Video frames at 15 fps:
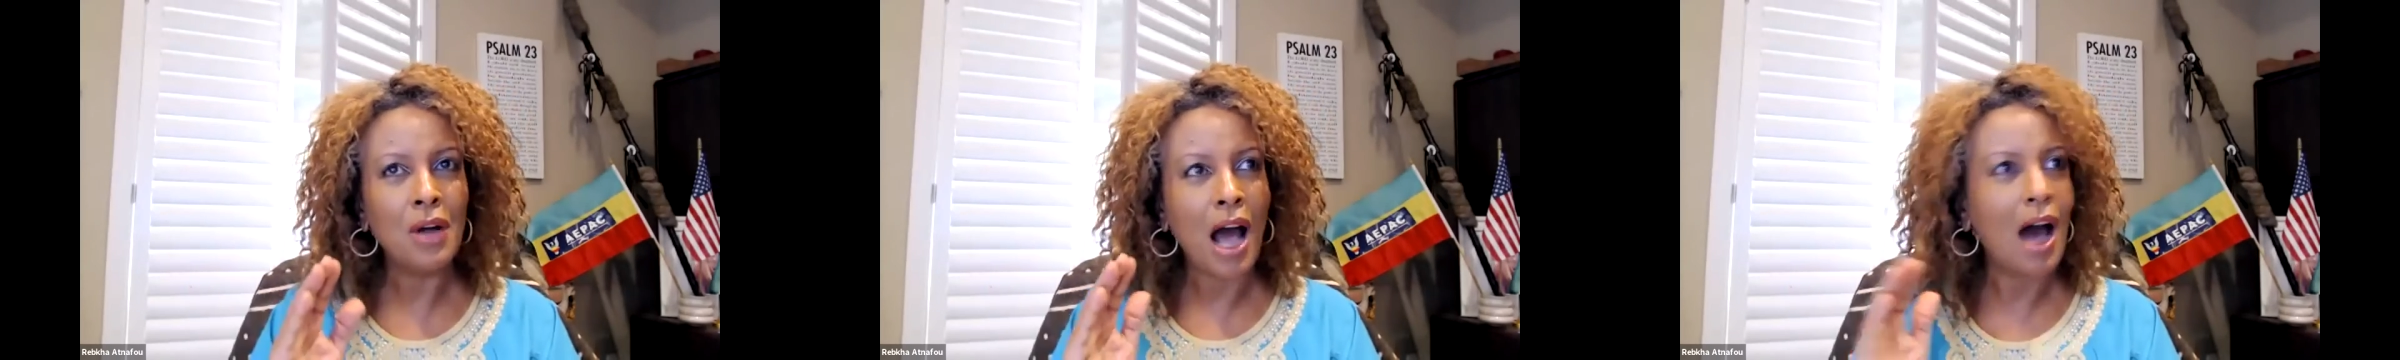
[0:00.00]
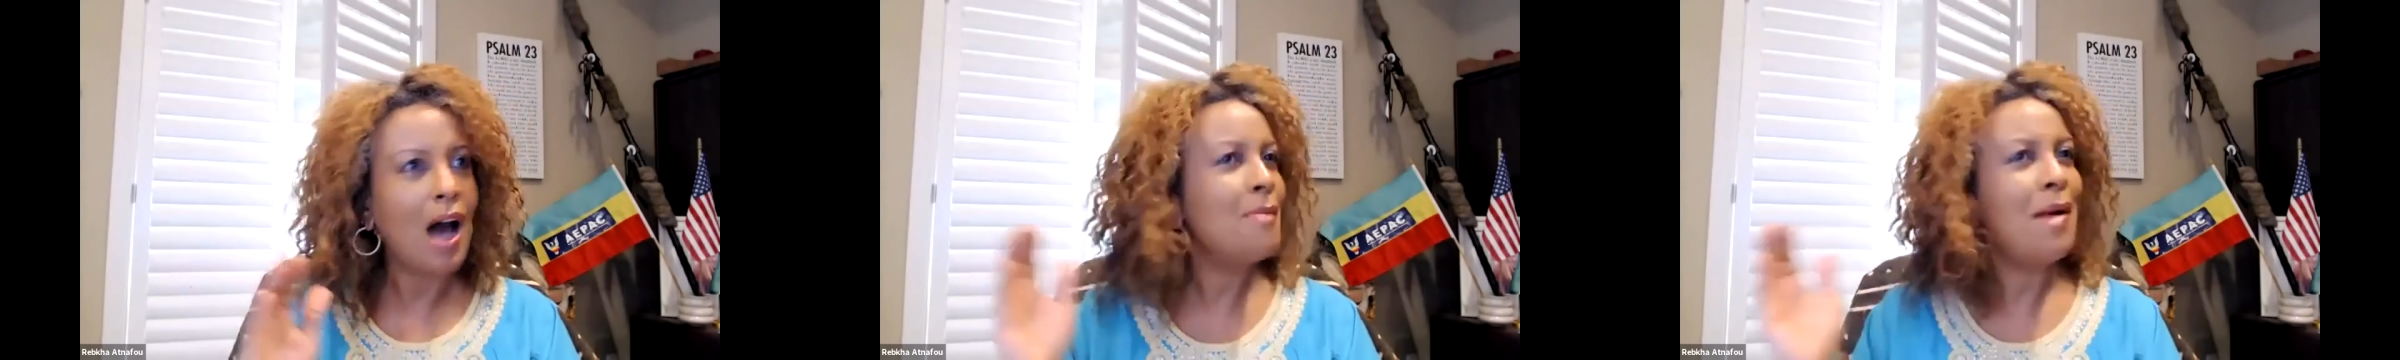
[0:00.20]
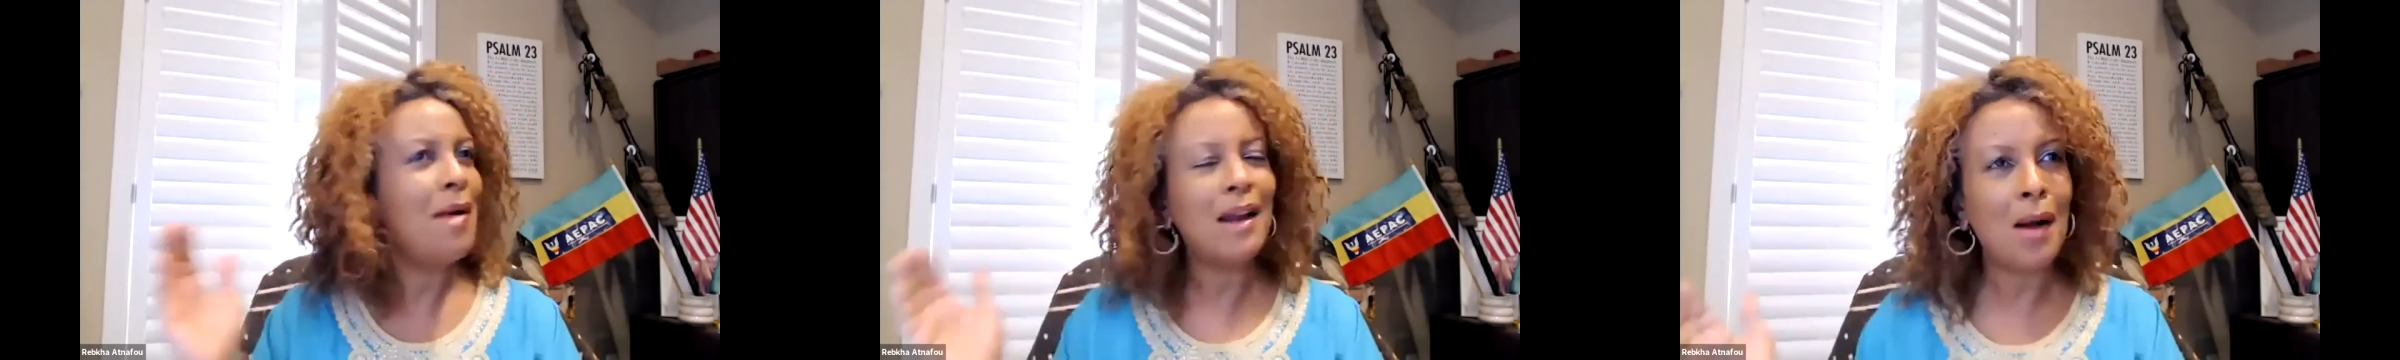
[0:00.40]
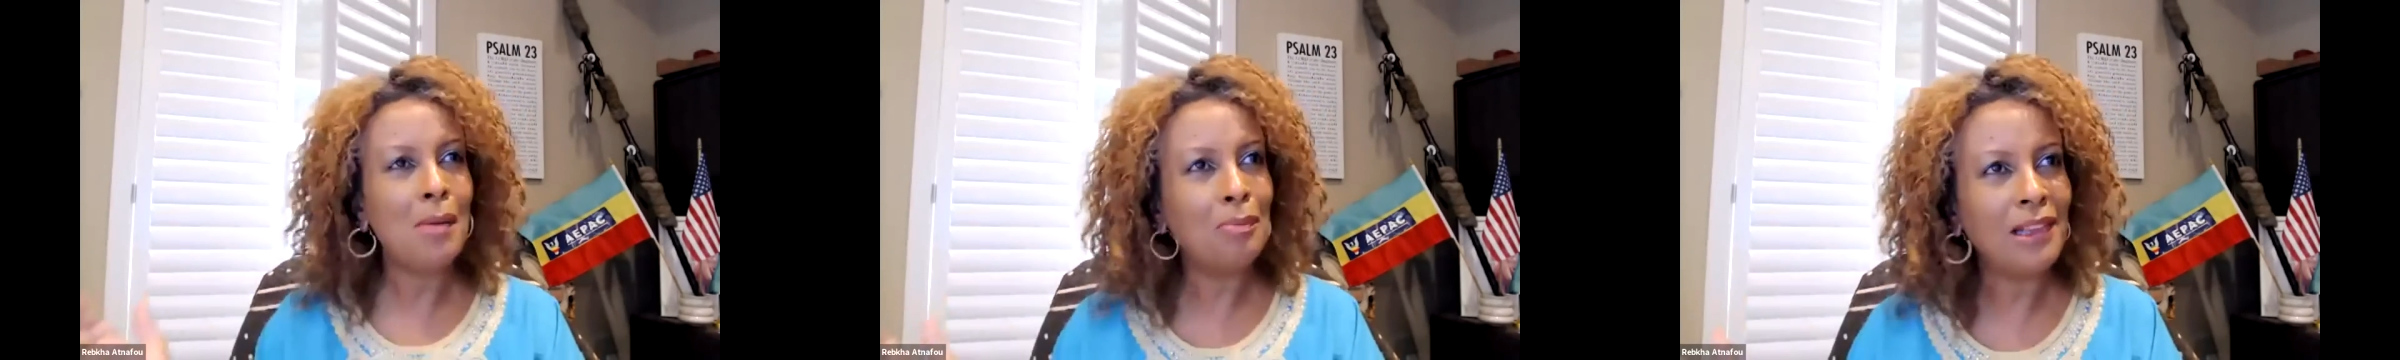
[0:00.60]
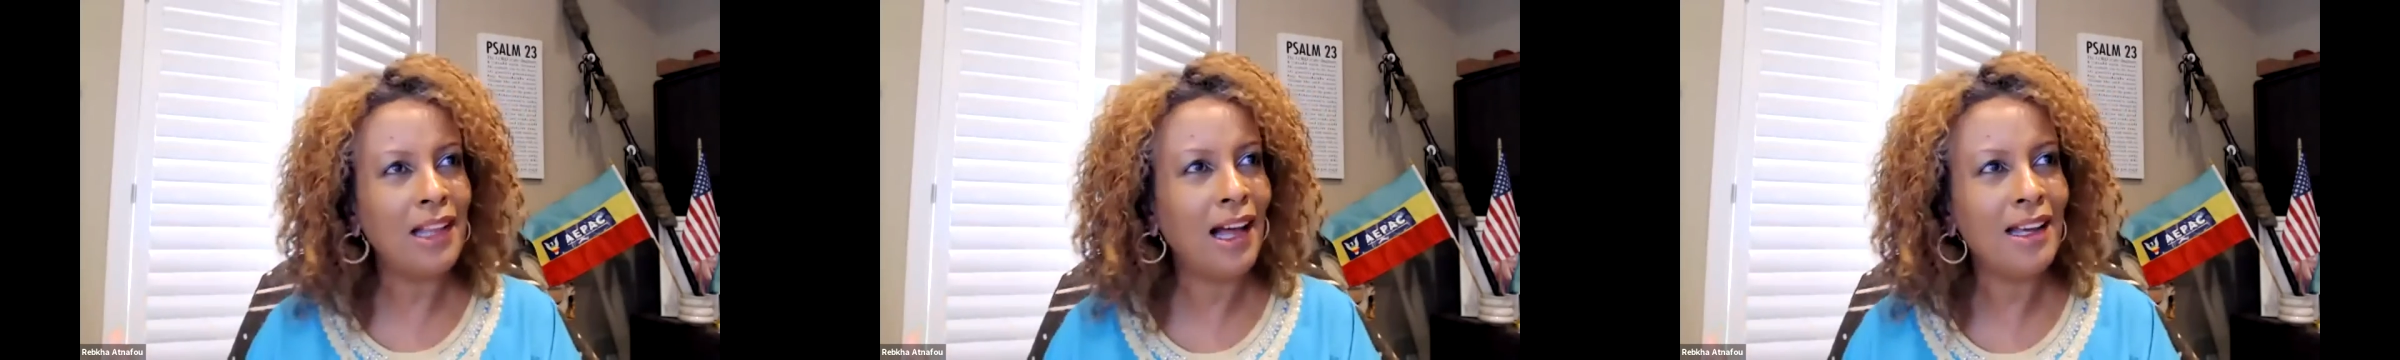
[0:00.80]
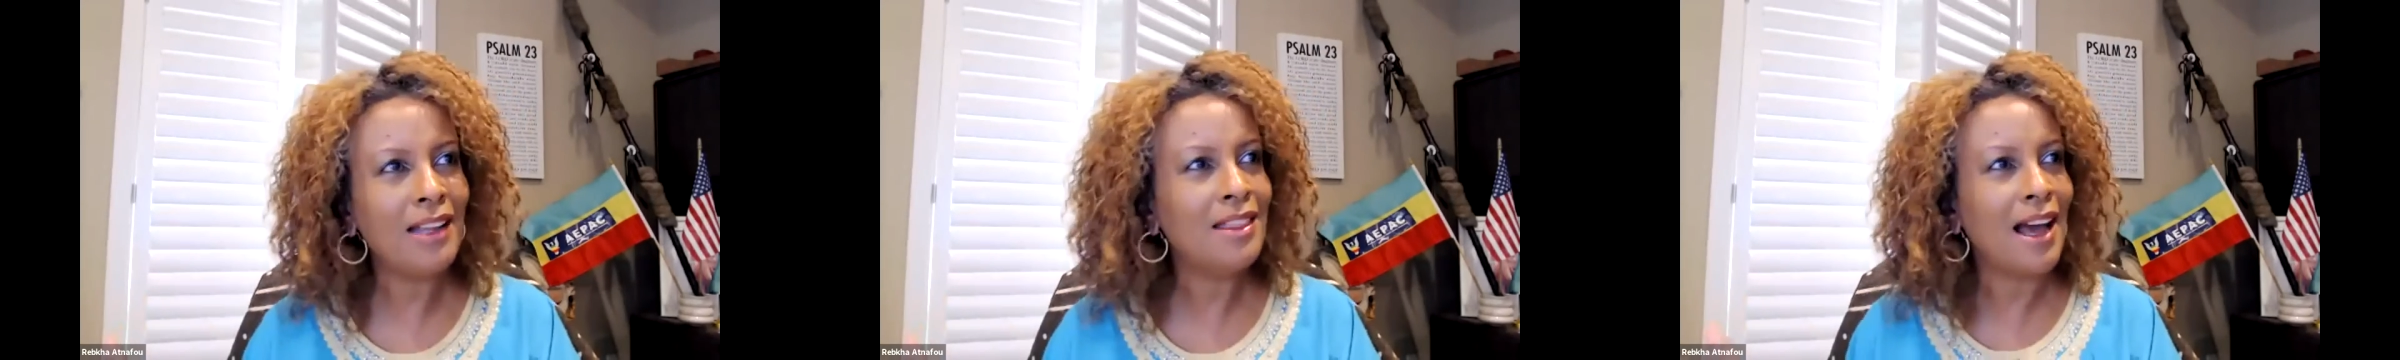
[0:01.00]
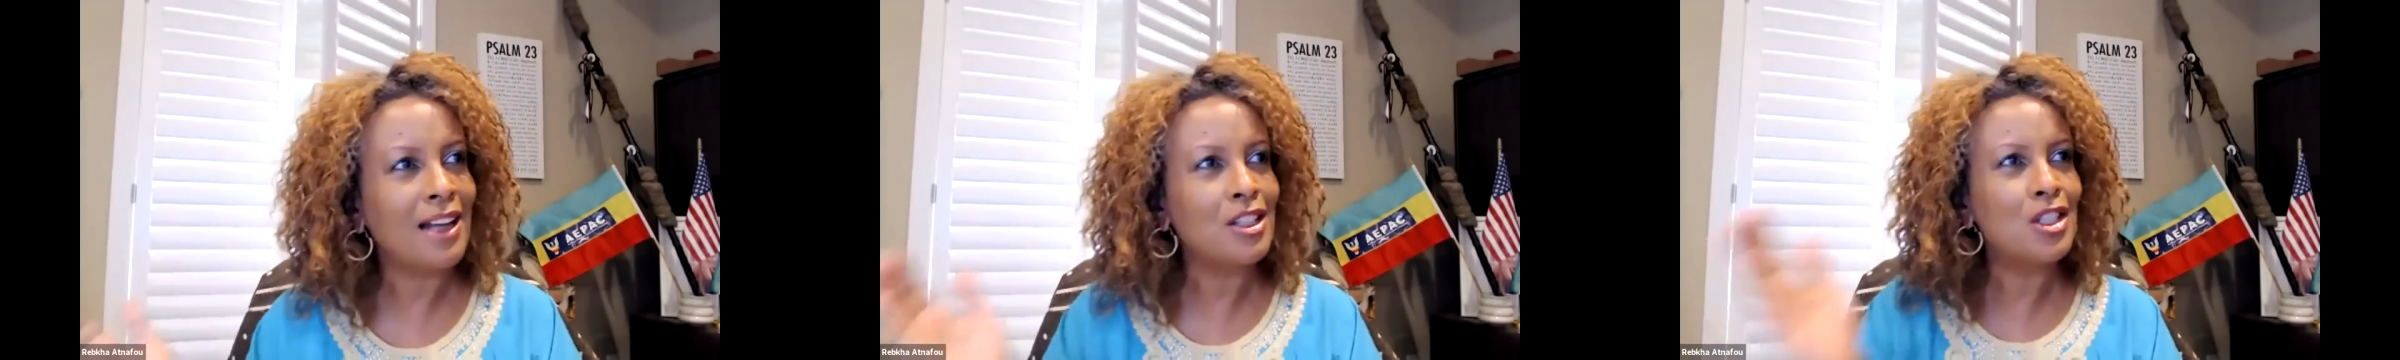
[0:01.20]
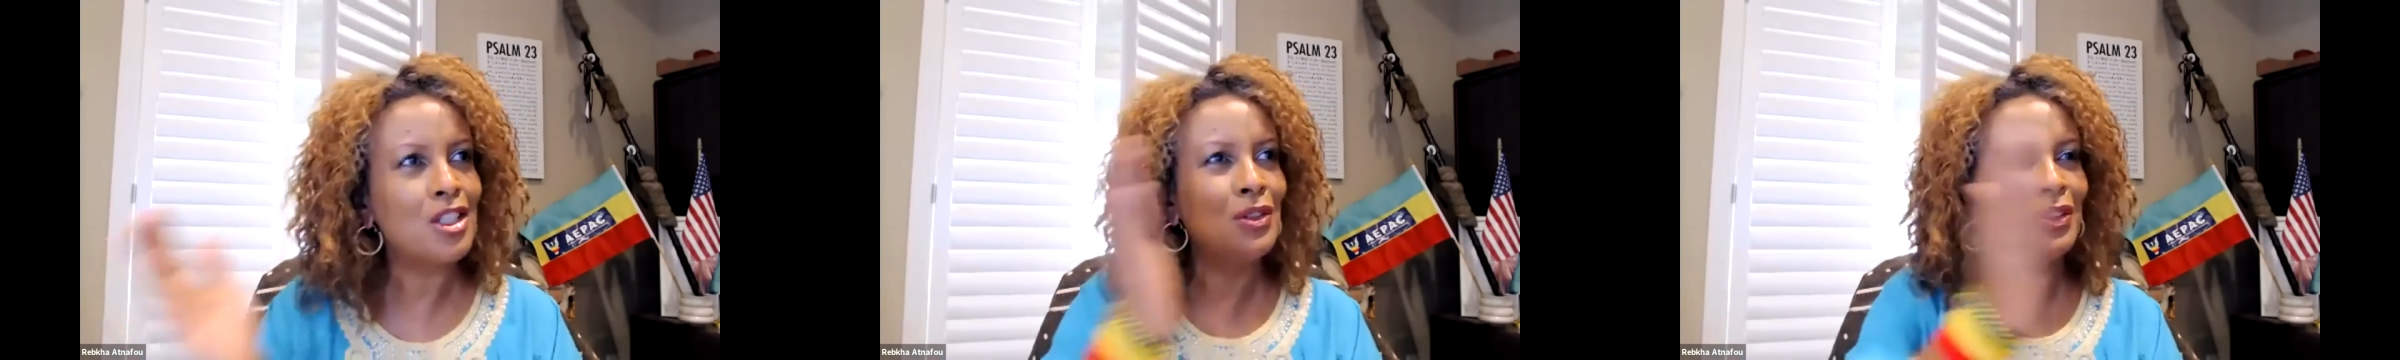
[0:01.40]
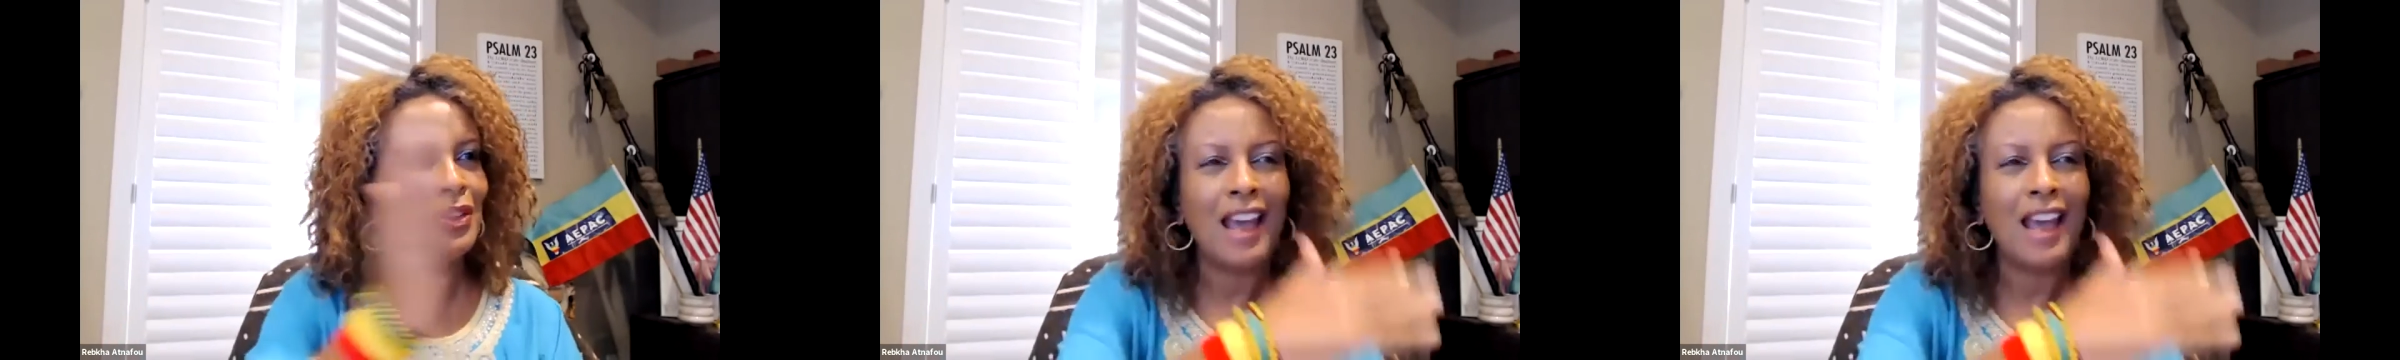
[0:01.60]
How about applying that to